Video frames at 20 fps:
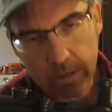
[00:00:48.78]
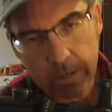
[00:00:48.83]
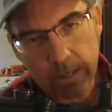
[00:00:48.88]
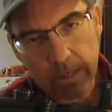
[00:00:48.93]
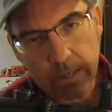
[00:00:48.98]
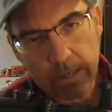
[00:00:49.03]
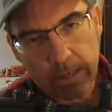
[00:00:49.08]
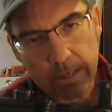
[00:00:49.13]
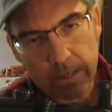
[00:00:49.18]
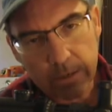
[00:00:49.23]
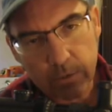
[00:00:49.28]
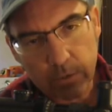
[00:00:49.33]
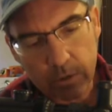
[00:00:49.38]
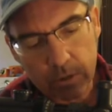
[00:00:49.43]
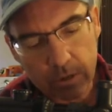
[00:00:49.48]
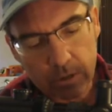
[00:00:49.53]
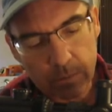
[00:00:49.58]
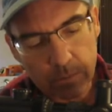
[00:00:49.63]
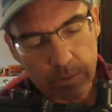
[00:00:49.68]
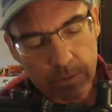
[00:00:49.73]
to get into a
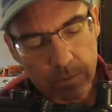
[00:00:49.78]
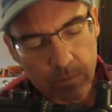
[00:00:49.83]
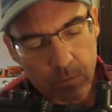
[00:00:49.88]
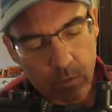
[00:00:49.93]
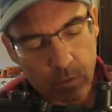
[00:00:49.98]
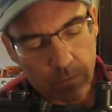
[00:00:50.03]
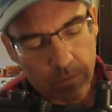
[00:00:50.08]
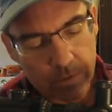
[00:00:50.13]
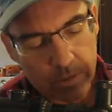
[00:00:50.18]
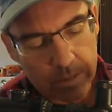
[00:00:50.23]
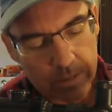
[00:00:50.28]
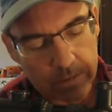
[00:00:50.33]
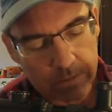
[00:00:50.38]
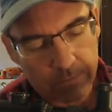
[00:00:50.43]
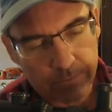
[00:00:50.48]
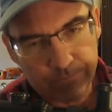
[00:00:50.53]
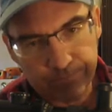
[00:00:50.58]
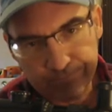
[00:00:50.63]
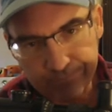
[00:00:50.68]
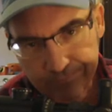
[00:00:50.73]
little bit more of an
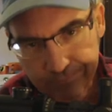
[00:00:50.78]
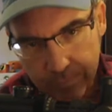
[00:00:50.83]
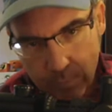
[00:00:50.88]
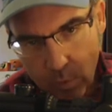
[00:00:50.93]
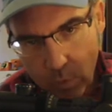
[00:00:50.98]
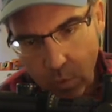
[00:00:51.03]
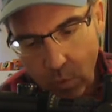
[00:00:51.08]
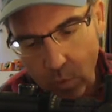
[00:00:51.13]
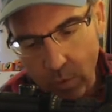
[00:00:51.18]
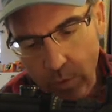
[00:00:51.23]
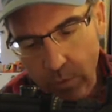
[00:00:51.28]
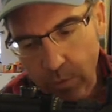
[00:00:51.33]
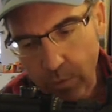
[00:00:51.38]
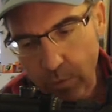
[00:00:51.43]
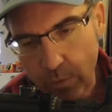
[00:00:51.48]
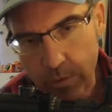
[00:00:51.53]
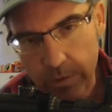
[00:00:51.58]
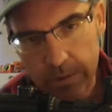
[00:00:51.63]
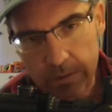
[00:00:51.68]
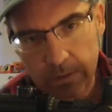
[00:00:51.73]
quote
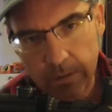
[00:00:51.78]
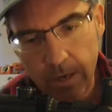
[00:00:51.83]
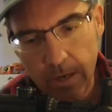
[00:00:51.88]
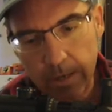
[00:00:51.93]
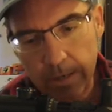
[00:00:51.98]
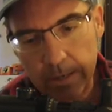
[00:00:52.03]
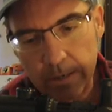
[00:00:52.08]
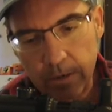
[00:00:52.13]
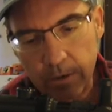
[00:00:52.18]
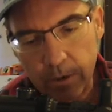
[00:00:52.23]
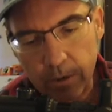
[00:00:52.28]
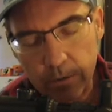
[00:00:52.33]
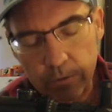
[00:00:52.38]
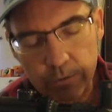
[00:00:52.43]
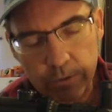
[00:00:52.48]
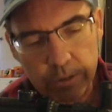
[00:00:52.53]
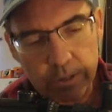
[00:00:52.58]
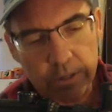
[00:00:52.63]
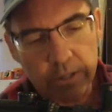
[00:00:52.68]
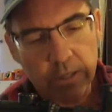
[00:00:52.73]
unquote exotic
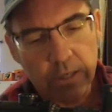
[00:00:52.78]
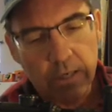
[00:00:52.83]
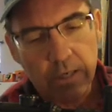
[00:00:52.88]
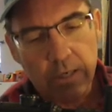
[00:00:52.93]
cartridge.